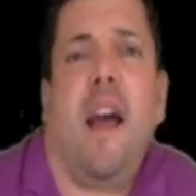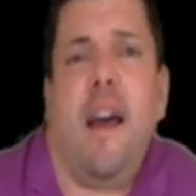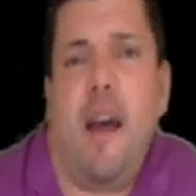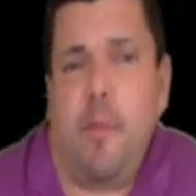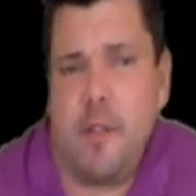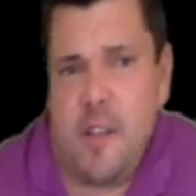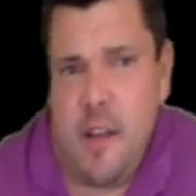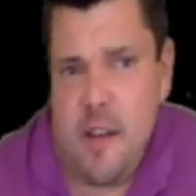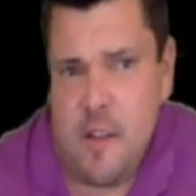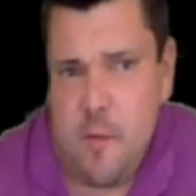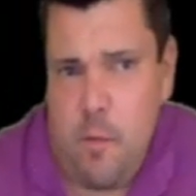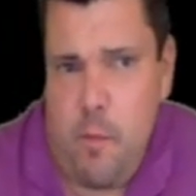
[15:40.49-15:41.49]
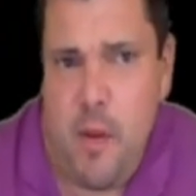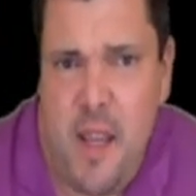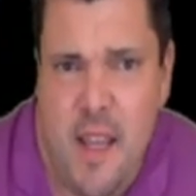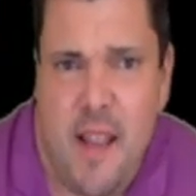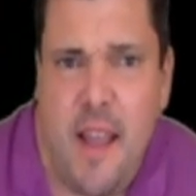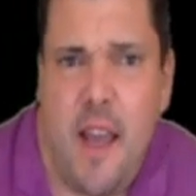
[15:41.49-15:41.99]
Hepatitis B
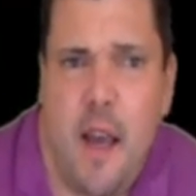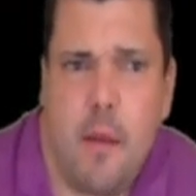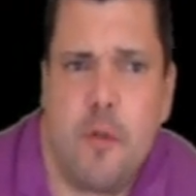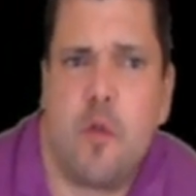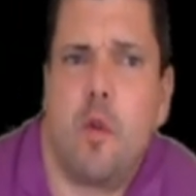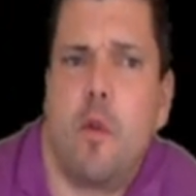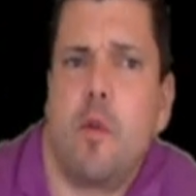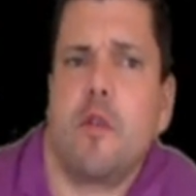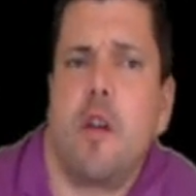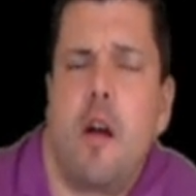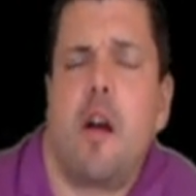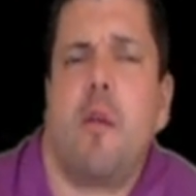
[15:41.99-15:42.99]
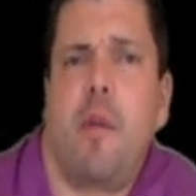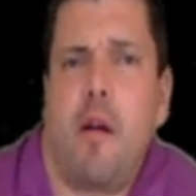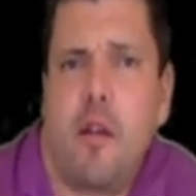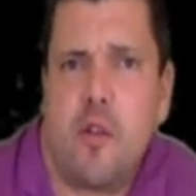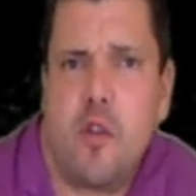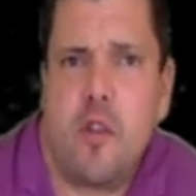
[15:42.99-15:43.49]
labs we will talk
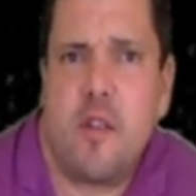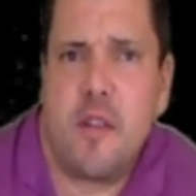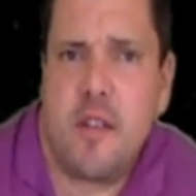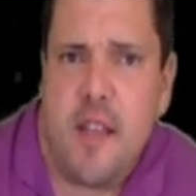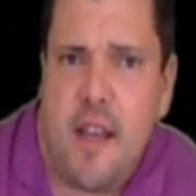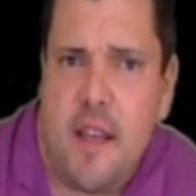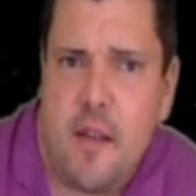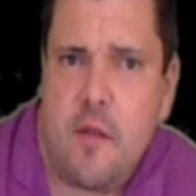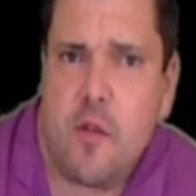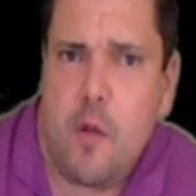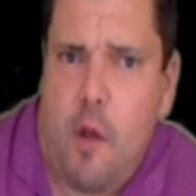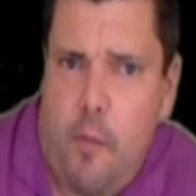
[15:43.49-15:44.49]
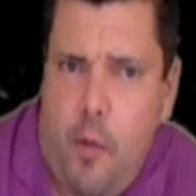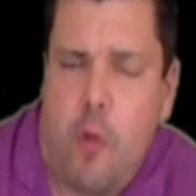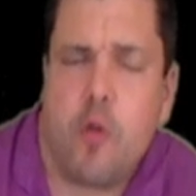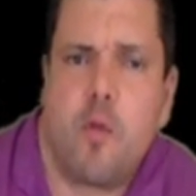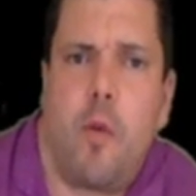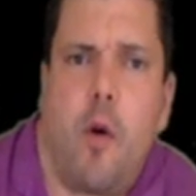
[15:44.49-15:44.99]
about in just a second, so I'll
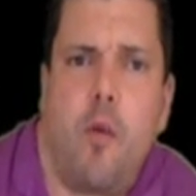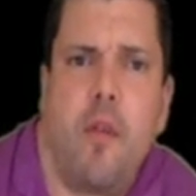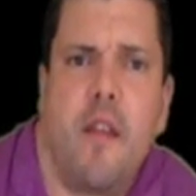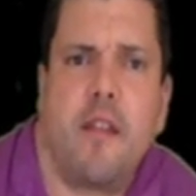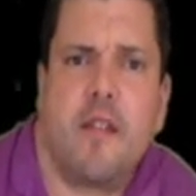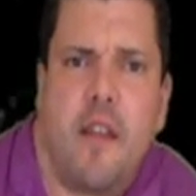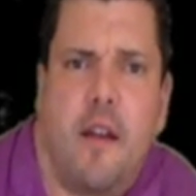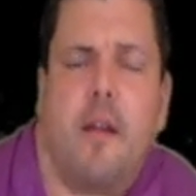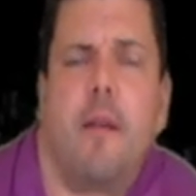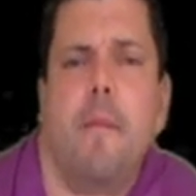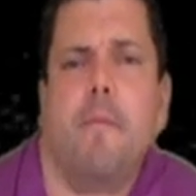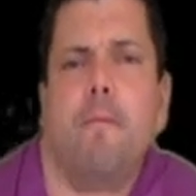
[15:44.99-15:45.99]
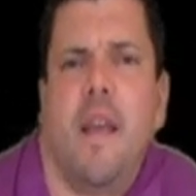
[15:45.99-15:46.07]
postpone this here.